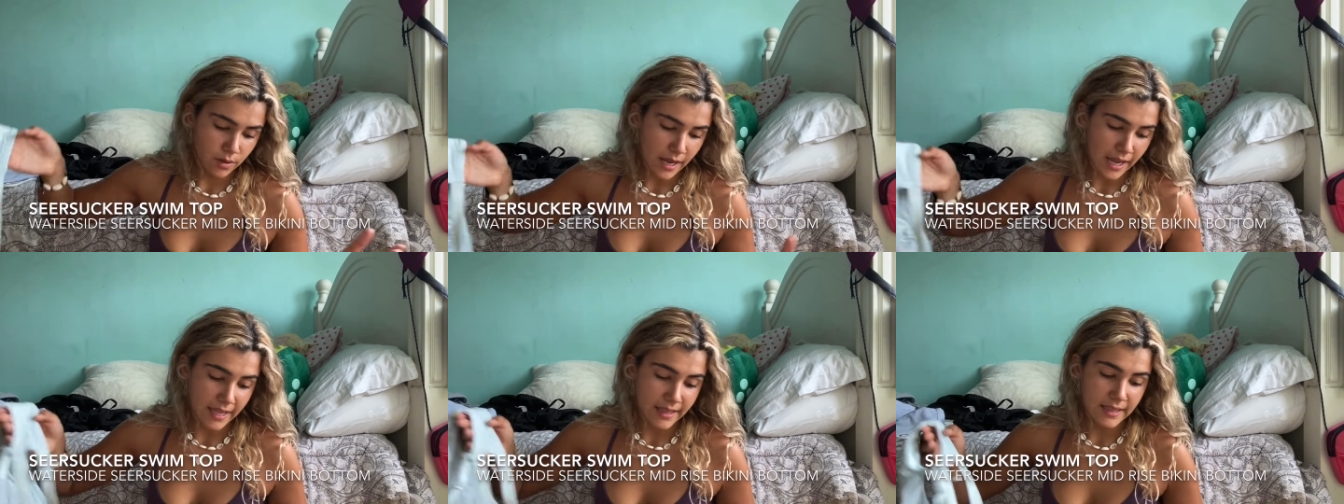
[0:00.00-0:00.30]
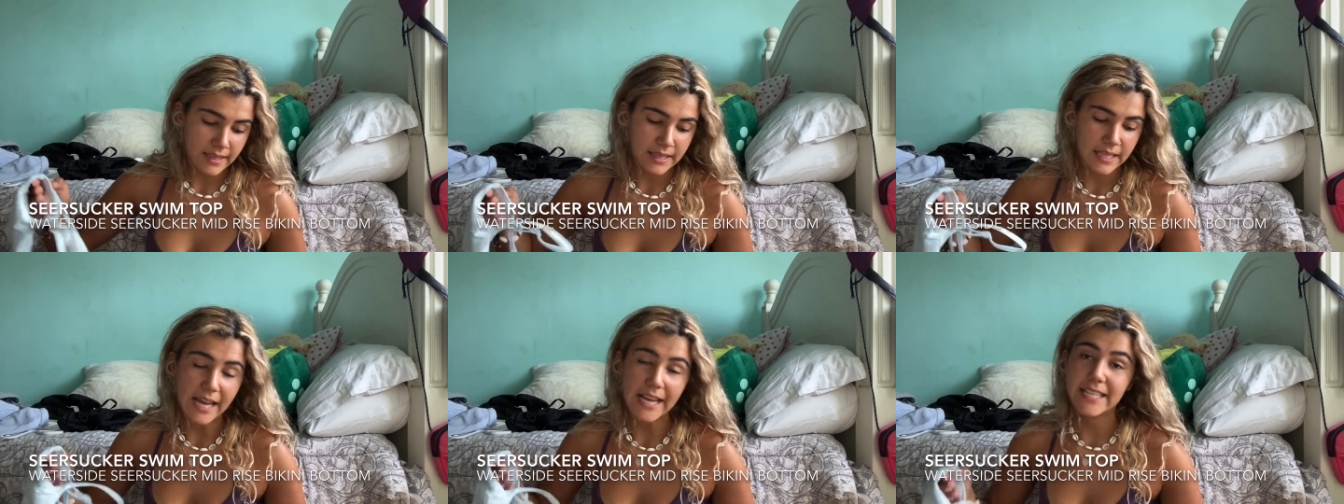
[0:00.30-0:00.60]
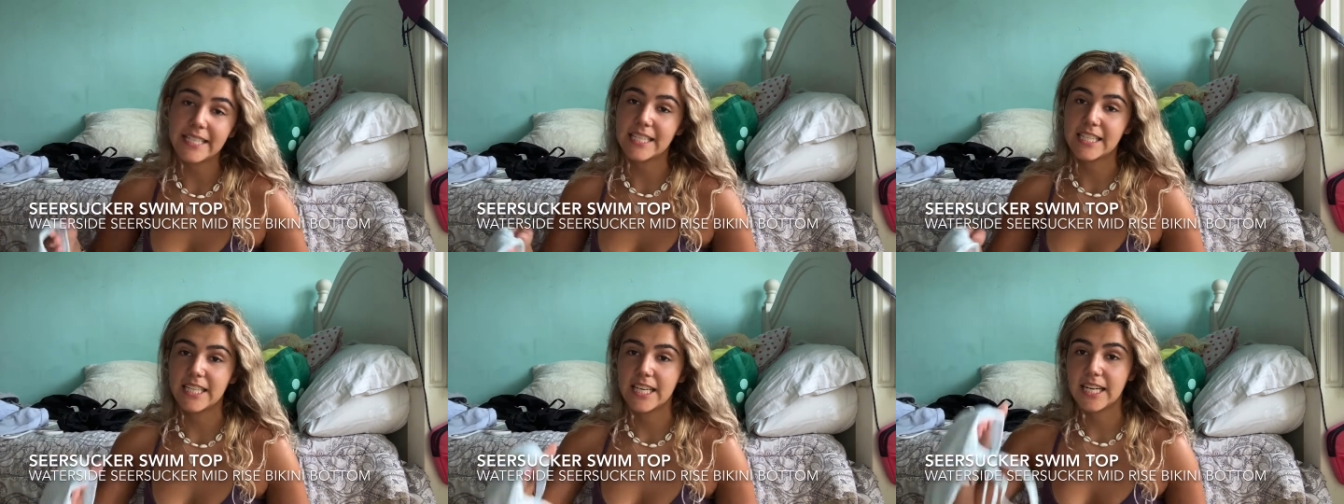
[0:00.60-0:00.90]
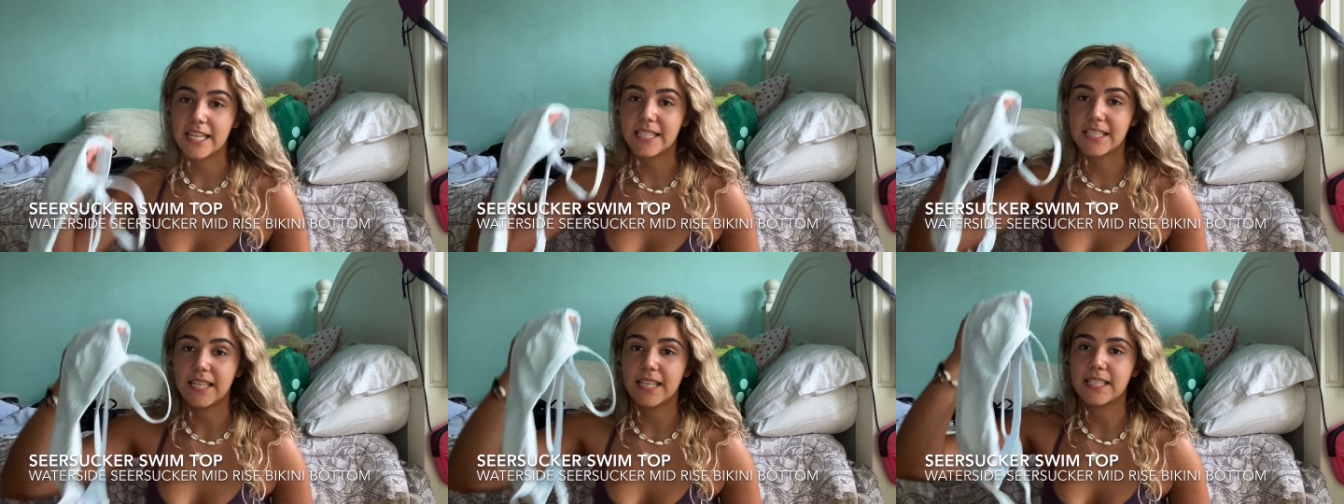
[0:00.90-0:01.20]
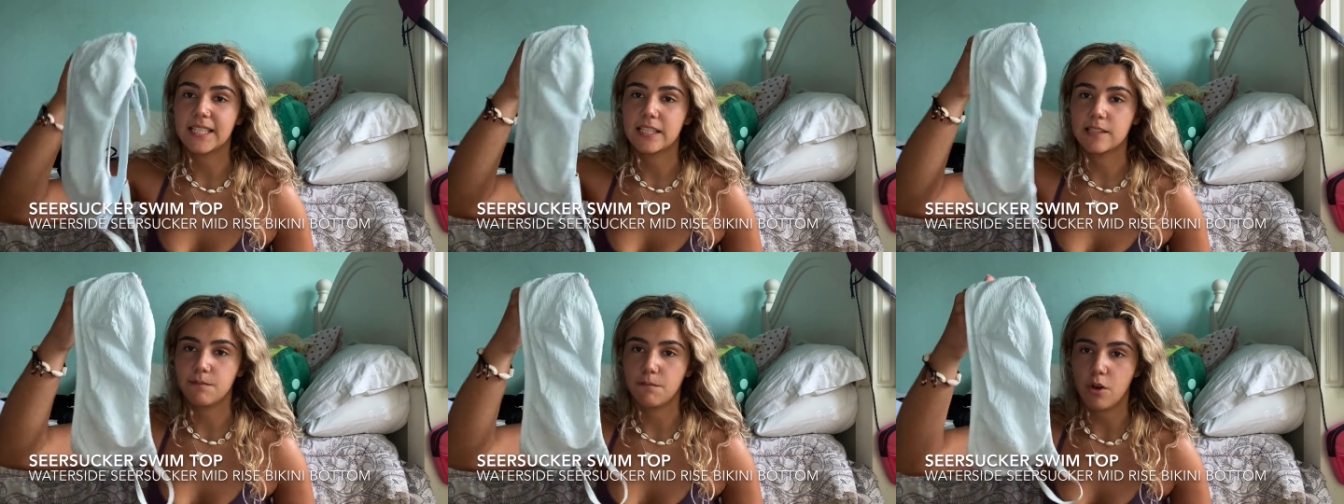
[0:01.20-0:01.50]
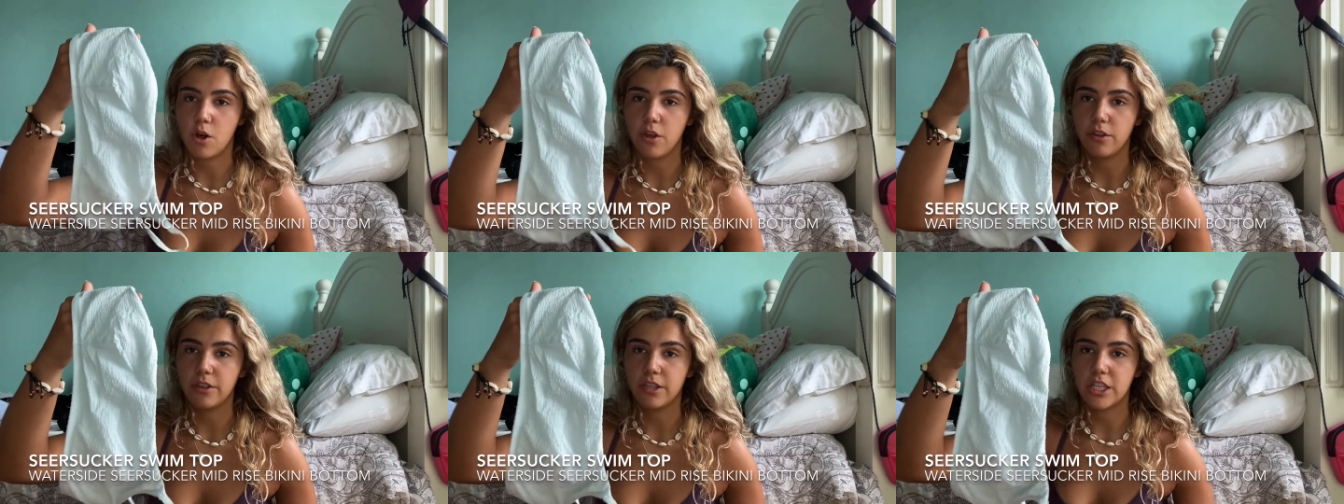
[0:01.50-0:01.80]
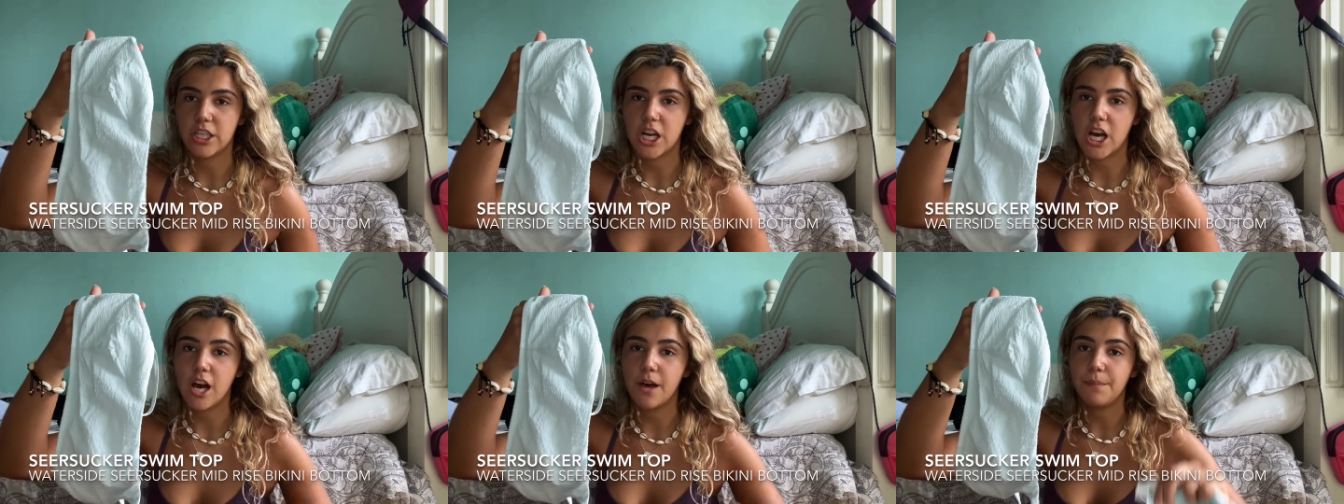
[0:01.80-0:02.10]
And I did get a size small in the
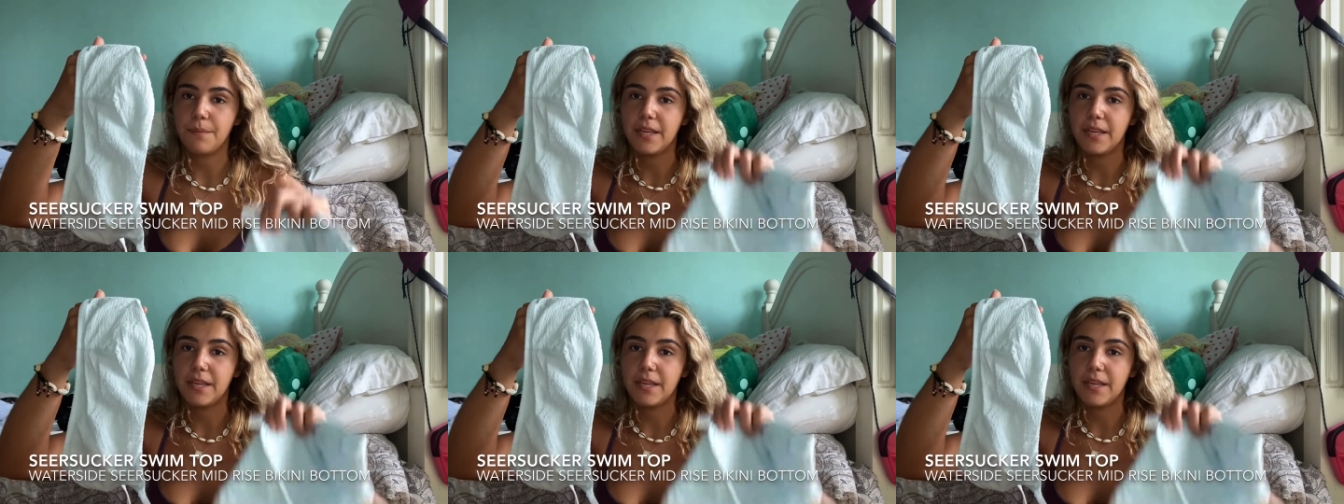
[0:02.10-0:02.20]
top